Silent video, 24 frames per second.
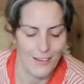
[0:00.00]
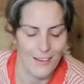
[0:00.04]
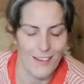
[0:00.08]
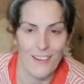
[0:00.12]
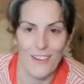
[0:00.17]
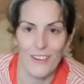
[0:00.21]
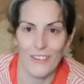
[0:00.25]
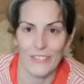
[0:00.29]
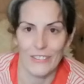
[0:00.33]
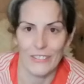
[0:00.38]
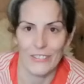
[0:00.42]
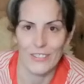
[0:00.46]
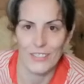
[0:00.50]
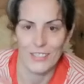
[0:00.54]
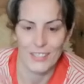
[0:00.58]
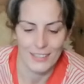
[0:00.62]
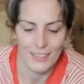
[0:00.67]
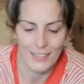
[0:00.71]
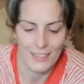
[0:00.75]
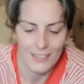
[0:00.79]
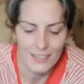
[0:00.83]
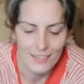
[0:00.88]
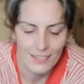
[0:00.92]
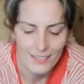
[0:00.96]
onto
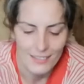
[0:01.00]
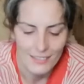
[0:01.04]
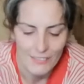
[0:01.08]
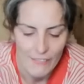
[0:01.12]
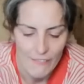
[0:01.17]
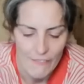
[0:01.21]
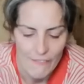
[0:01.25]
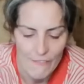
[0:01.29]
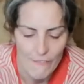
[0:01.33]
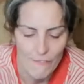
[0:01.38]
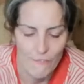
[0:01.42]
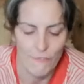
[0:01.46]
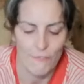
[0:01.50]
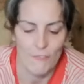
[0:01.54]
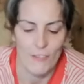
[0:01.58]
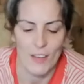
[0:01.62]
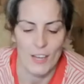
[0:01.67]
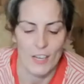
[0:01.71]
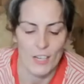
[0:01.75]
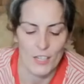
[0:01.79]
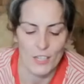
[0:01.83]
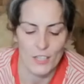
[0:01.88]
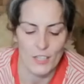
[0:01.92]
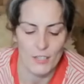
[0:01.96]
the
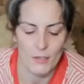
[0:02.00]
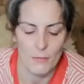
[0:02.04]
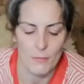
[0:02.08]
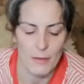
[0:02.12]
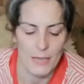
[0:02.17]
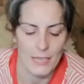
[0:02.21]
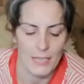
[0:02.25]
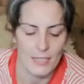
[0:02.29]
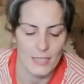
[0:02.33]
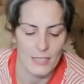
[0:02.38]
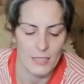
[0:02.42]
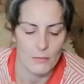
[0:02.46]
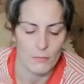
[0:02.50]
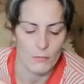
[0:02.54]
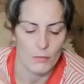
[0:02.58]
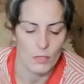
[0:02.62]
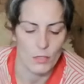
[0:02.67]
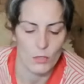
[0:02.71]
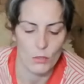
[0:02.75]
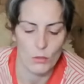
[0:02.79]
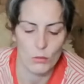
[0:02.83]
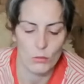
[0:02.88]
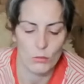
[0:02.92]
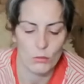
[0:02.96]
fish to make some
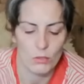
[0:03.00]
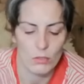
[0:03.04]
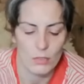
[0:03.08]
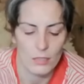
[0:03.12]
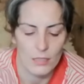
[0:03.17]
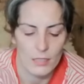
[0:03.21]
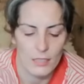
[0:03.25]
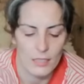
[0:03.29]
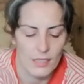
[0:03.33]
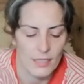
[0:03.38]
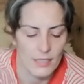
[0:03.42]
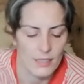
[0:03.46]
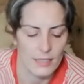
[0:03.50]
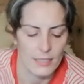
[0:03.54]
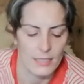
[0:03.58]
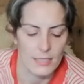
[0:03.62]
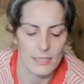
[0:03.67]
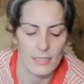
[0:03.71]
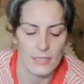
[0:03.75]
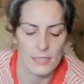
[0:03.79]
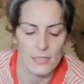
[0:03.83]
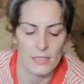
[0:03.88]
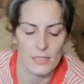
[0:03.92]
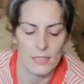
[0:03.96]
cool
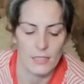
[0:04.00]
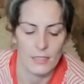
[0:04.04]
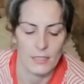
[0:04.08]
lines.